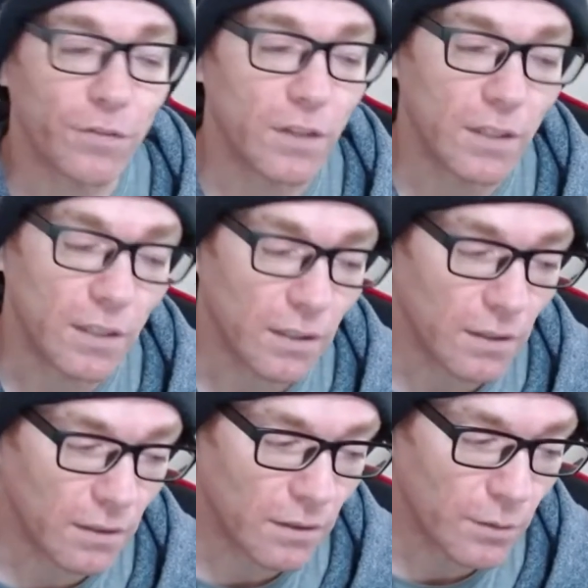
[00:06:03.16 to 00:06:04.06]
the
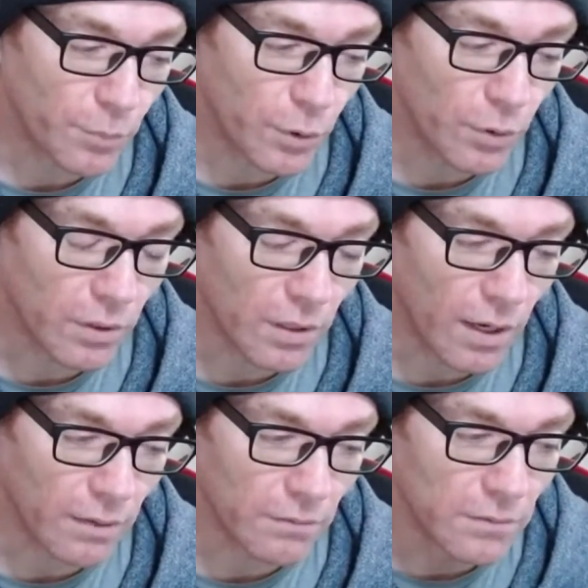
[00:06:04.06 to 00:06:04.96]
computer
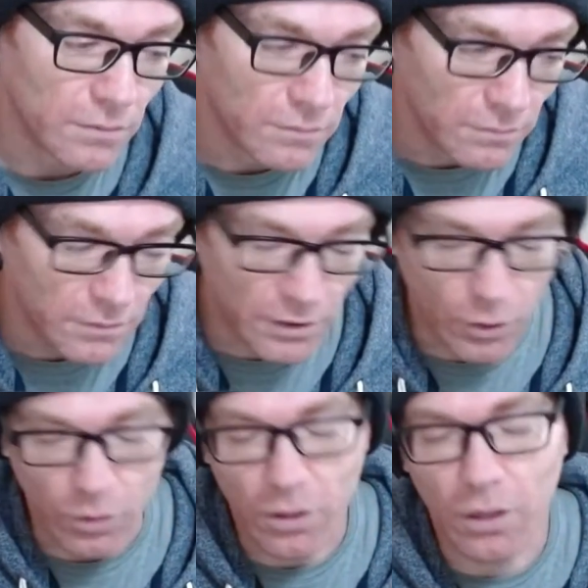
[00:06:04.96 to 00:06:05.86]
got, you
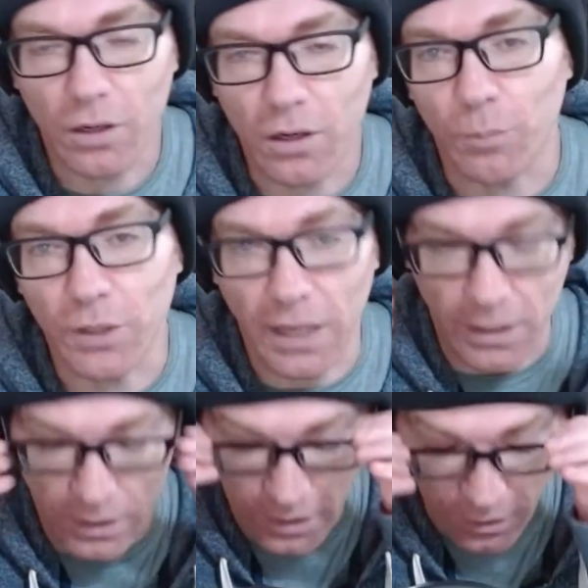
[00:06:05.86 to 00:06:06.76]
know,
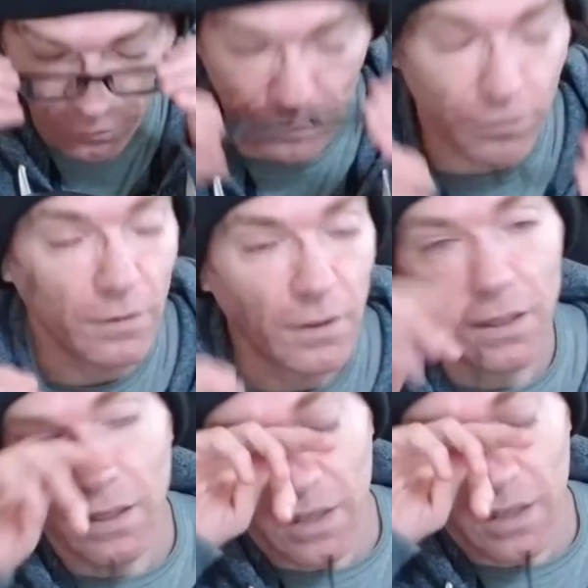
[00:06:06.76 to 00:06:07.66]
complicated enough,
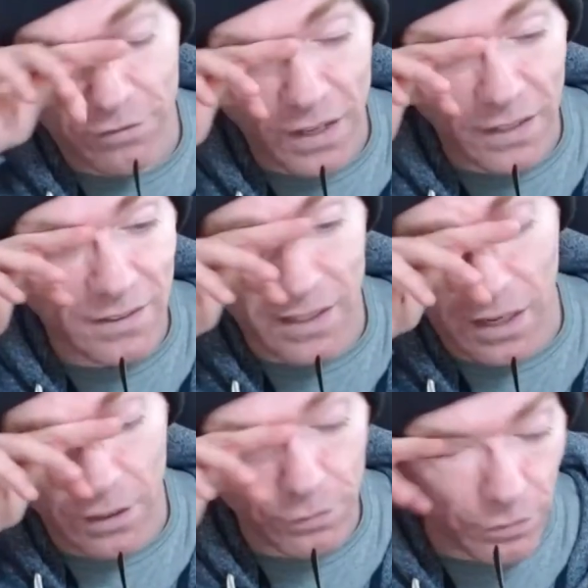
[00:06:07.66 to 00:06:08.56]
advanced
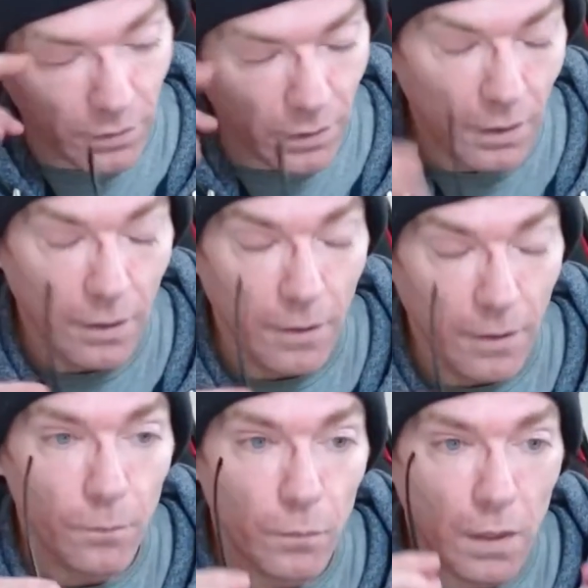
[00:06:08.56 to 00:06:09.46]
enough,
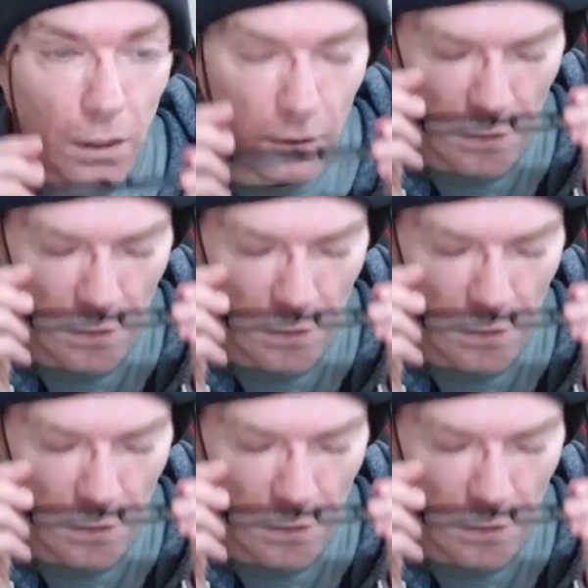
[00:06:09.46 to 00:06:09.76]
it could